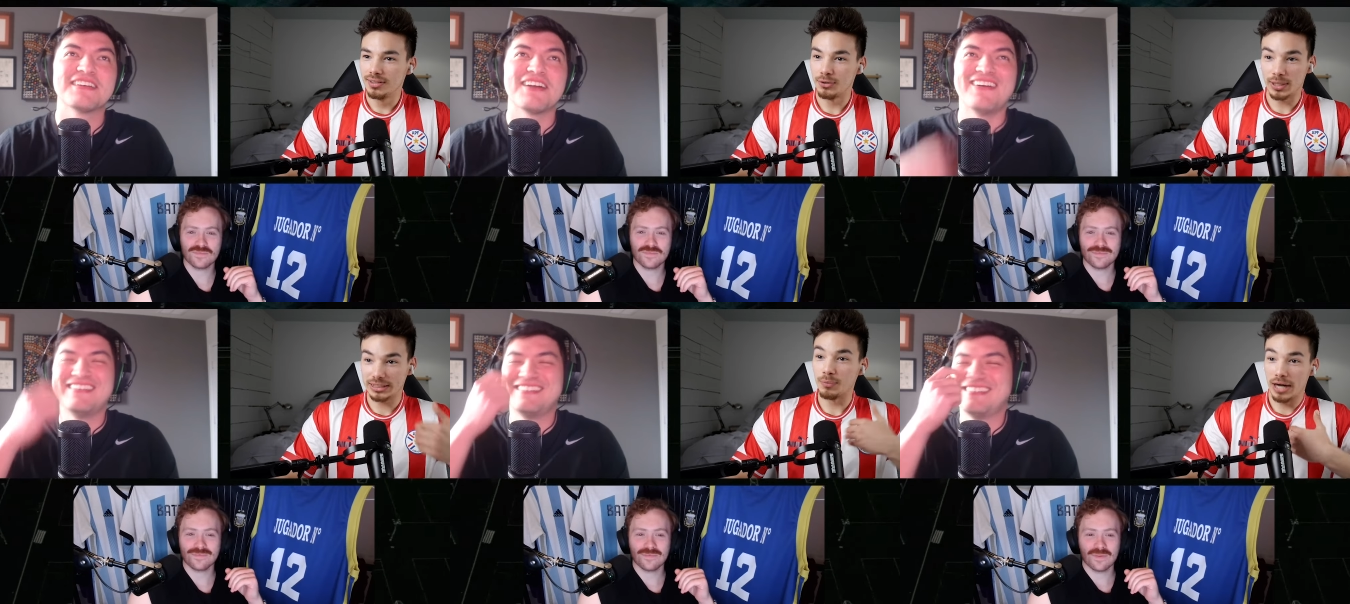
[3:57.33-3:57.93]
Speaker 1: Are
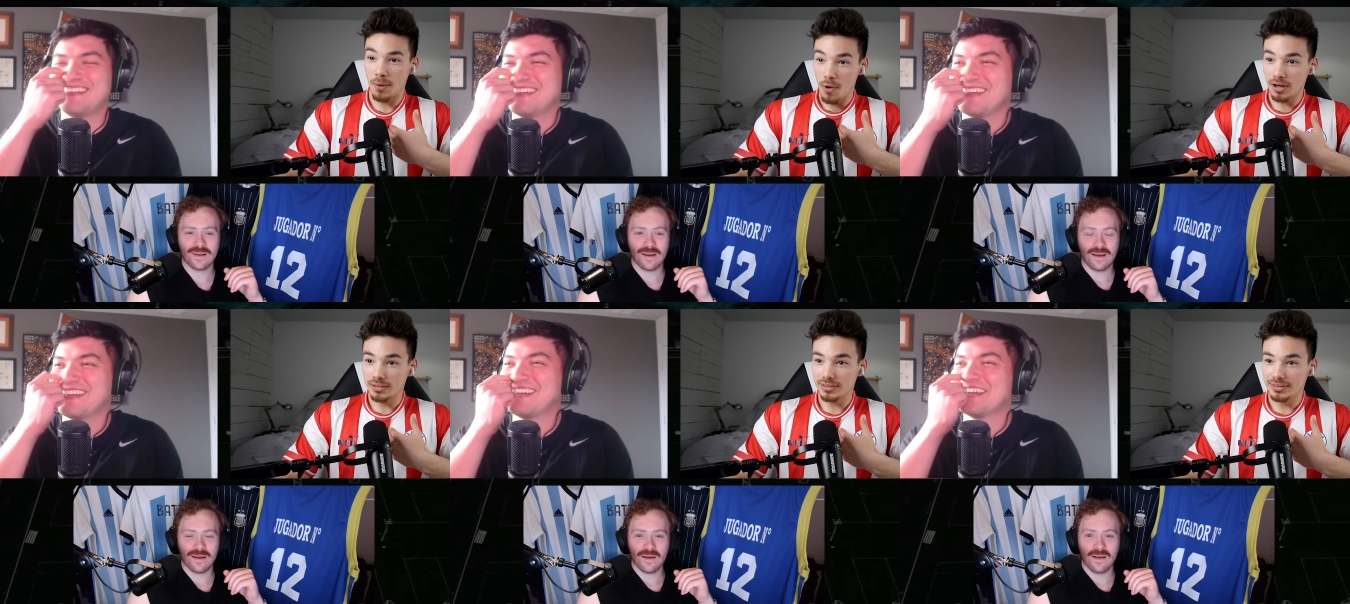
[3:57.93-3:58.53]
you asking what I
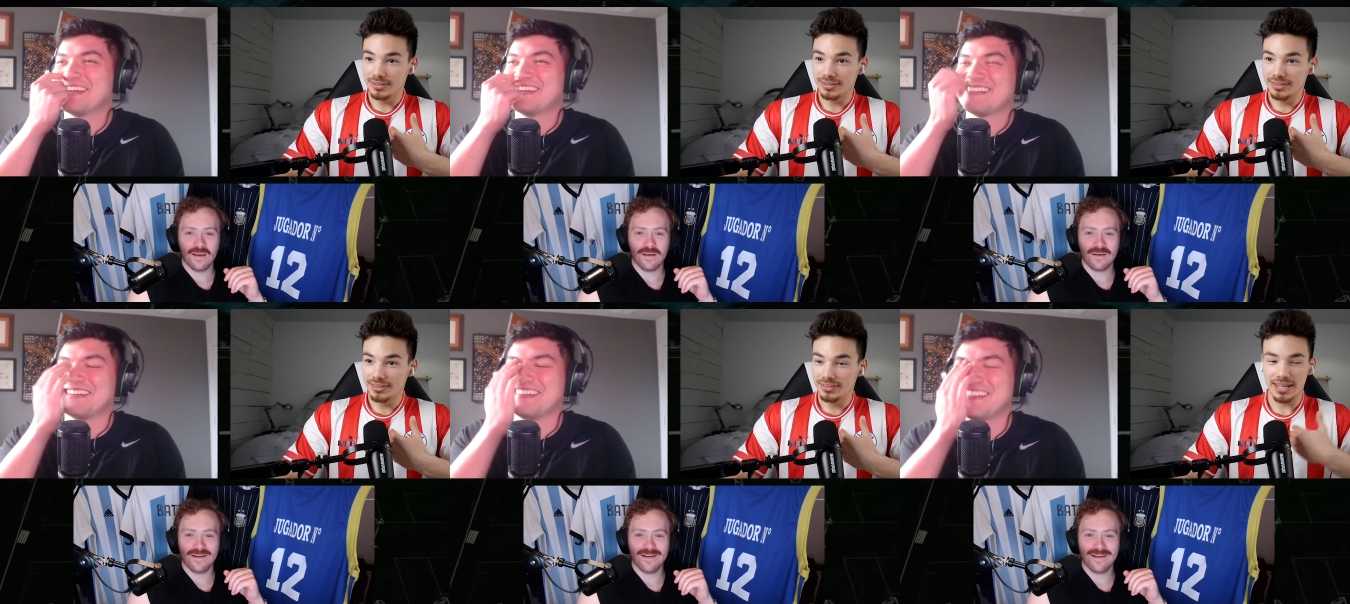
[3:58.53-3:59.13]
want?
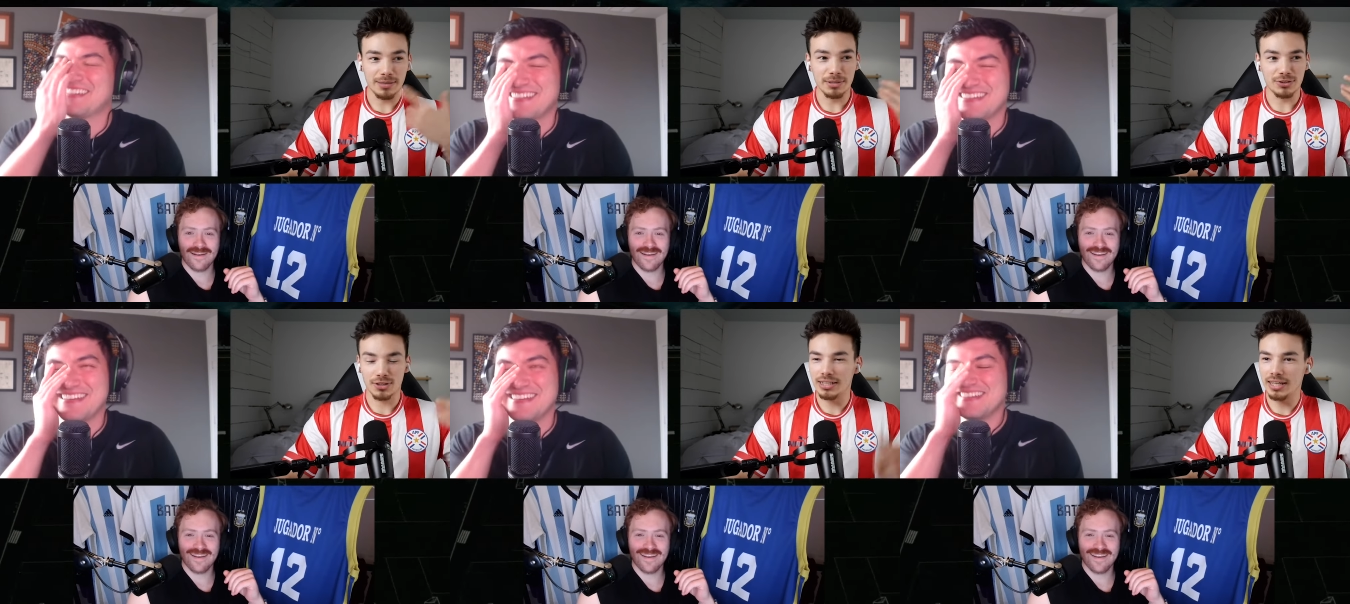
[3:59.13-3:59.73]
Yeah, give me
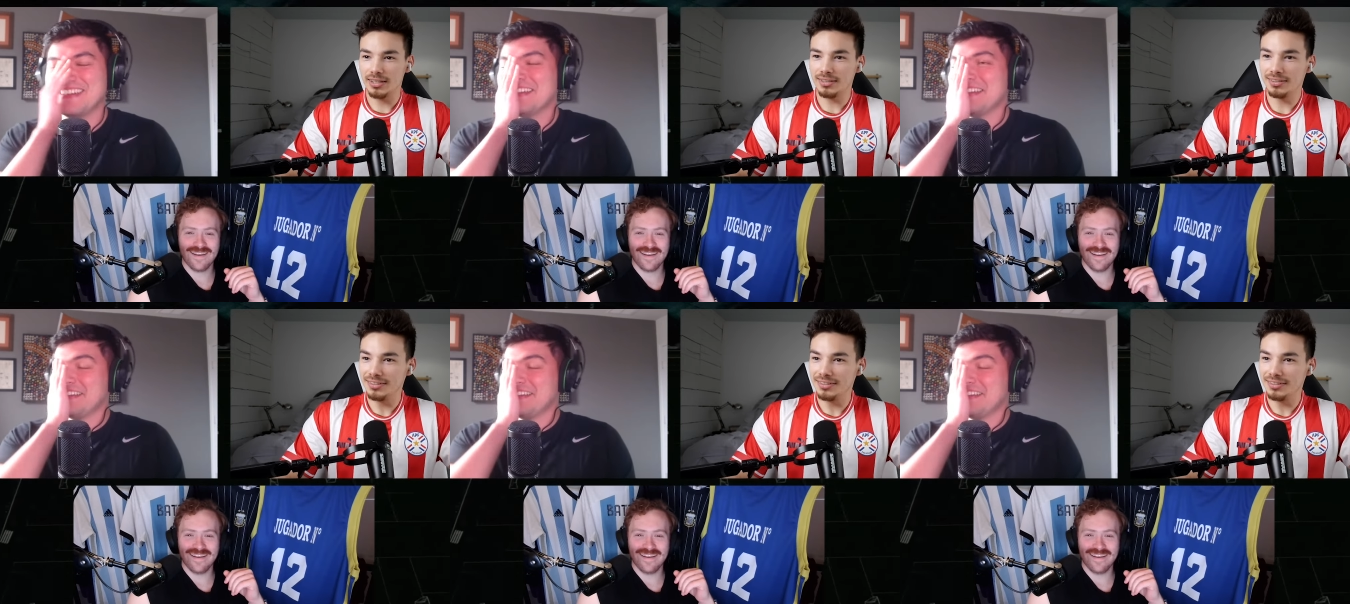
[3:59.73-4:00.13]
the turkey leg,